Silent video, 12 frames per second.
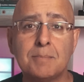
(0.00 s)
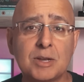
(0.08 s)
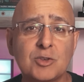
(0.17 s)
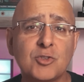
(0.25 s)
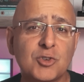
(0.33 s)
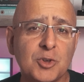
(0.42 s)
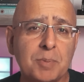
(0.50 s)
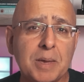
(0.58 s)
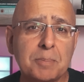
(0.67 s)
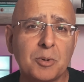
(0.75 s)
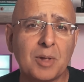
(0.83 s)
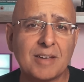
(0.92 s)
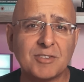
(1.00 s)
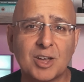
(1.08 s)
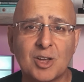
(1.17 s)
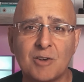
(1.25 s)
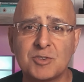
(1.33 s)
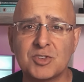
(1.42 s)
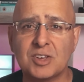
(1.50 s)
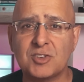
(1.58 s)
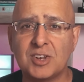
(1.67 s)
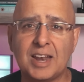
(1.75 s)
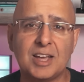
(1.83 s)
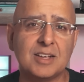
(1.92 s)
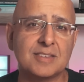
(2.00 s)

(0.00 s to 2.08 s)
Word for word: Imagine two people having a conversation at a